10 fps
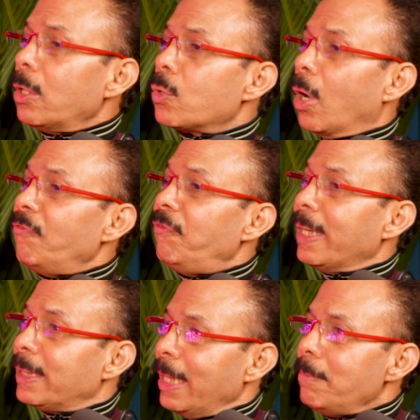not
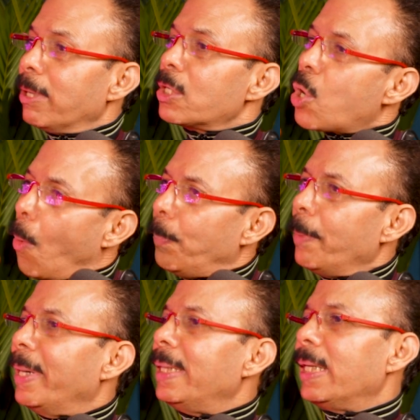conflicting but
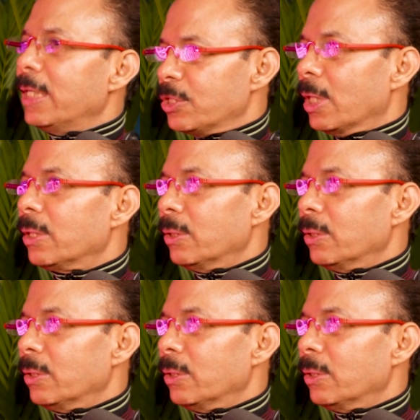complementing each